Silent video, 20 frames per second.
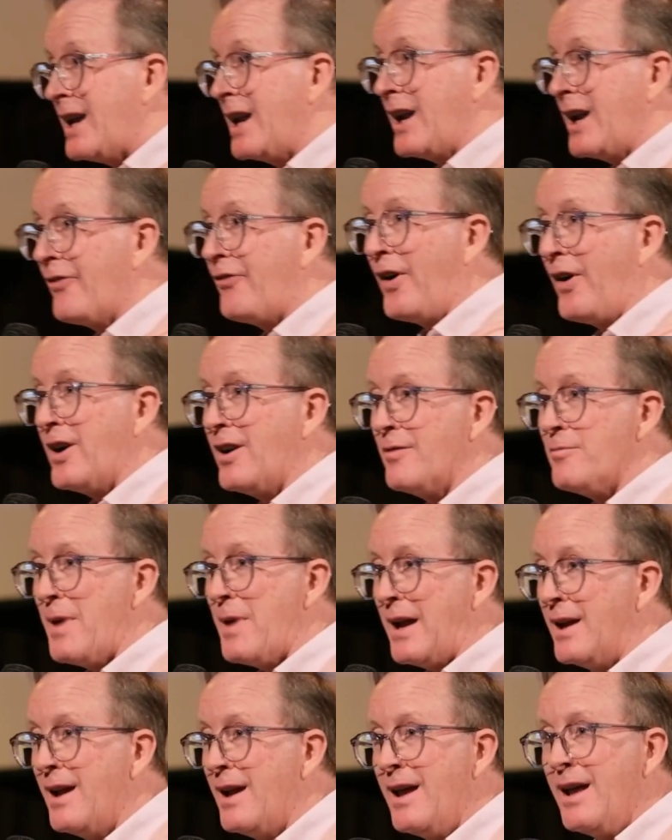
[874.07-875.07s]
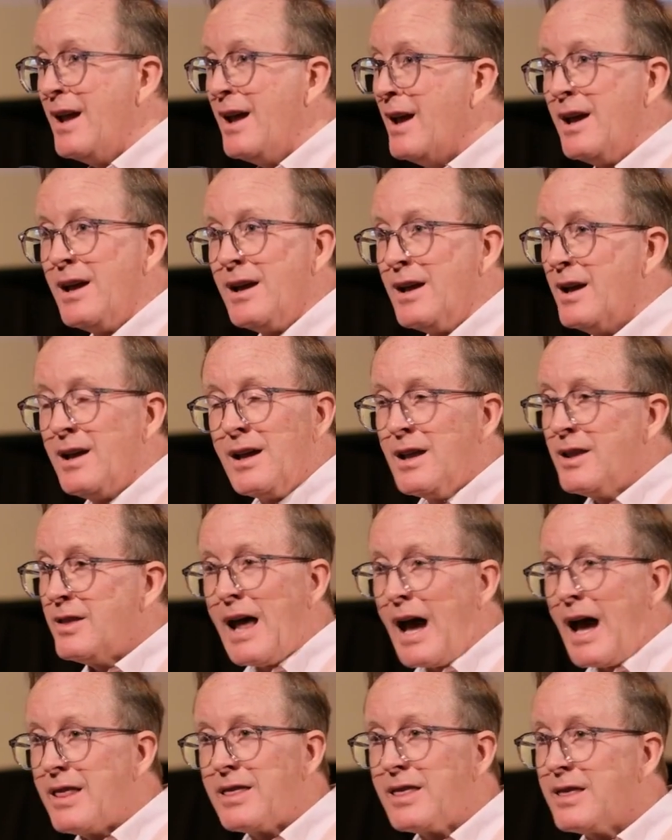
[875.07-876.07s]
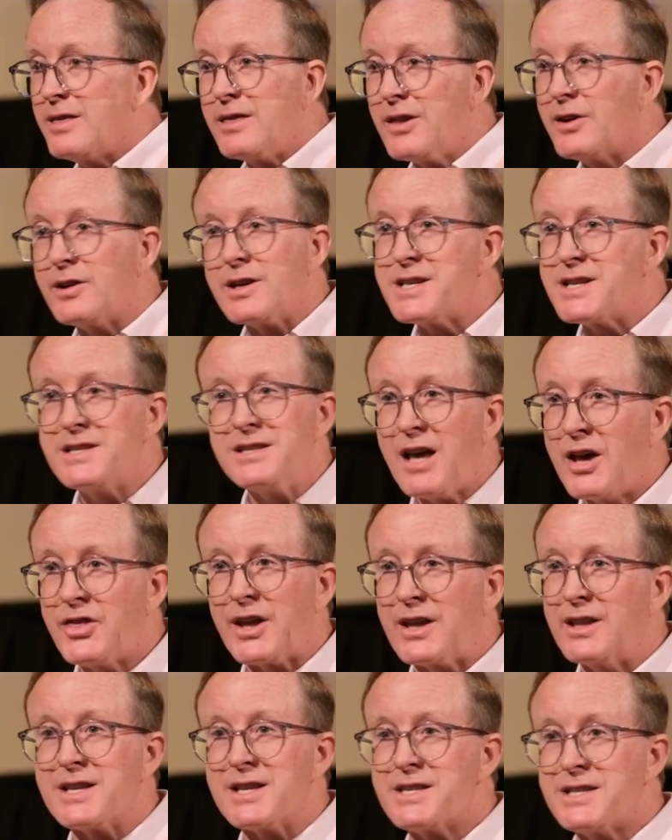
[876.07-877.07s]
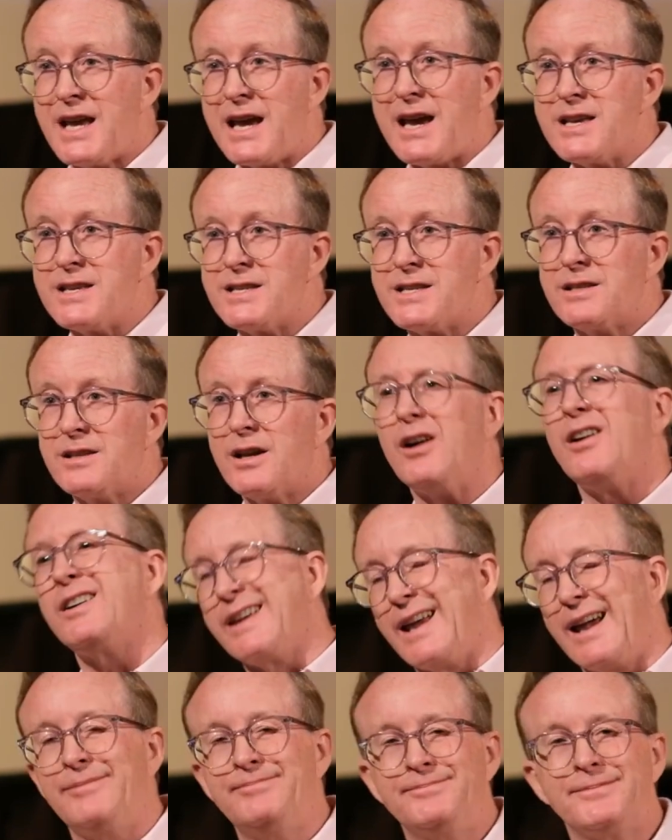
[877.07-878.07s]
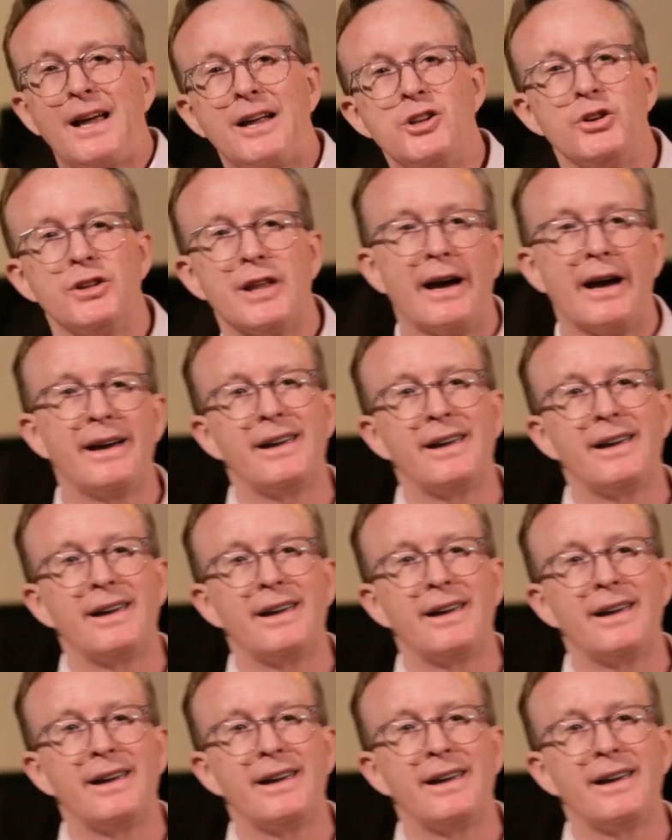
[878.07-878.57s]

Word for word: in front of me. There is nothing that says, oh, yeah, I knew that. He